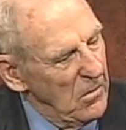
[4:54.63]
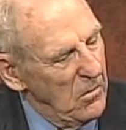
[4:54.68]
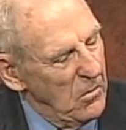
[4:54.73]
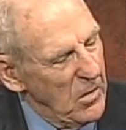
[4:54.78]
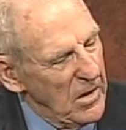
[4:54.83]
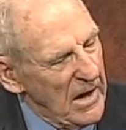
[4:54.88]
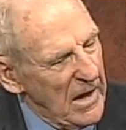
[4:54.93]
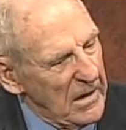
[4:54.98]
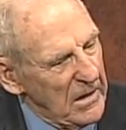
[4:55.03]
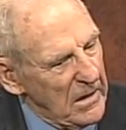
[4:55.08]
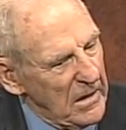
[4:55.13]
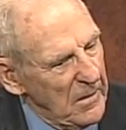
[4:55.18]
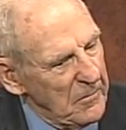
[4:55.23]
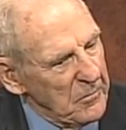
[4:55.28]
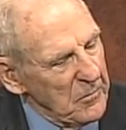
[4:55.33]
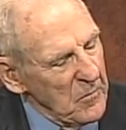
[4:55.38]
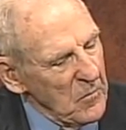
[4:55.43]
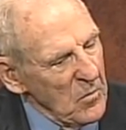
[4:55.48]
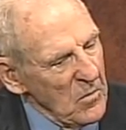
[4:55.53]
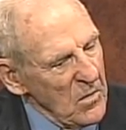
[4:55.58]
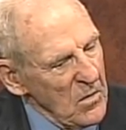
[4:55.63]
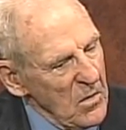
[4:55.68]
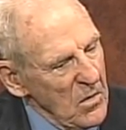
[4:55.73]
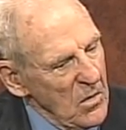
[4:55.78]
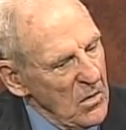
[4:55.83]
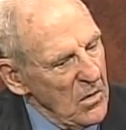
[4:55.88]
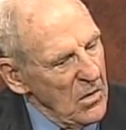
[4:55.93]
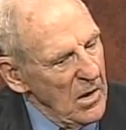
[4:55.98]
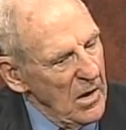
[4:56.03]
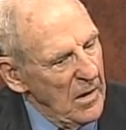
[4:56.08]
when
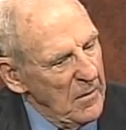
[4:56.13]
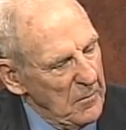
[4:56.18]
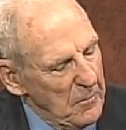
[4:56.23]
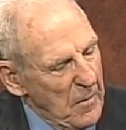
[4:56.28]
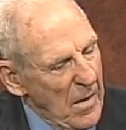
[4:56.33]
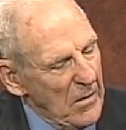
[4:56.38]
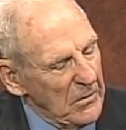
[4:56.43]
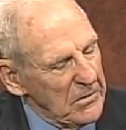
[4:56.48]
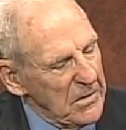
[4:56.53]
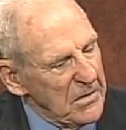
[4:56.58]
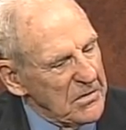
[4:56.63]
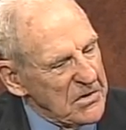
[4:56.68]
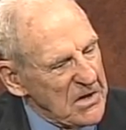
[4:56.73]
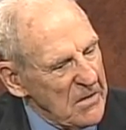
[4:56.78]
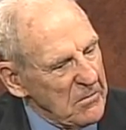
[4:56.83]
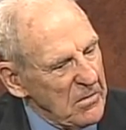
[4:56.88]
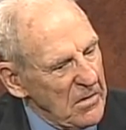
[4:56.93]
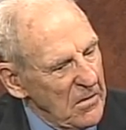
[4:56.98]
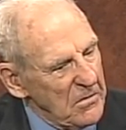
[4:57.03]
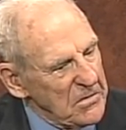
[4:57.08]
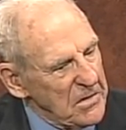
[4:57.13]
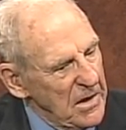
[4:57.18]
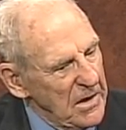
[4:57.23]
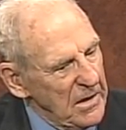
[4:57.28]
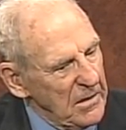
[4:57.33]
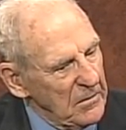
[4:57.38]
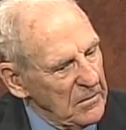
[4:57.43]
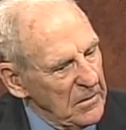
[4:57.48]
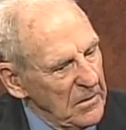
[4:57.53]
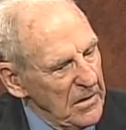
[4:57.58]
in about December, I was
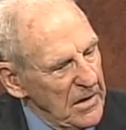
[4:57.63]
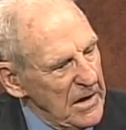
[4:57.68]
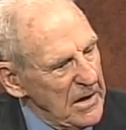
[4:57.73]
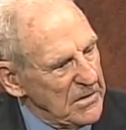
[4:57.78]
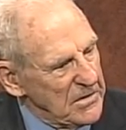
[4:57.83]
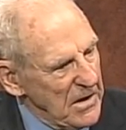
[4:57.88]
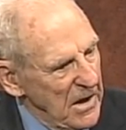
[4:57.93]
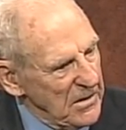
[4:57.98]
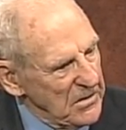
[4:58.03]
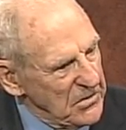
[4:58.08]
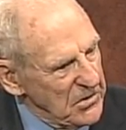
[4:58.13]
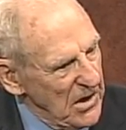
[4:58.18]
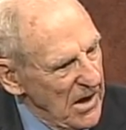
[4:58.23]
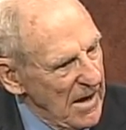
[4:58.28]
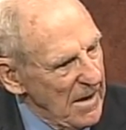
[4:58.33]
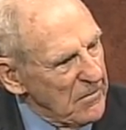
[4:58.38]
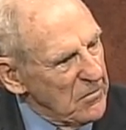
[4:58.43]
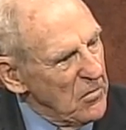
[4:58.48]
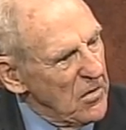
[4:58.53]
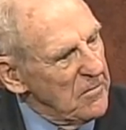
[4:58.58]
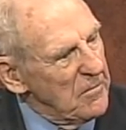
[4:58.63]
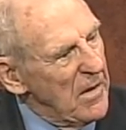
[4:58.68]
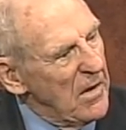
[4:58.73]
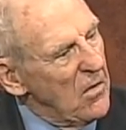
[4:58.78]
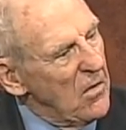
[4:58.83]
getting leads on jobs, one in my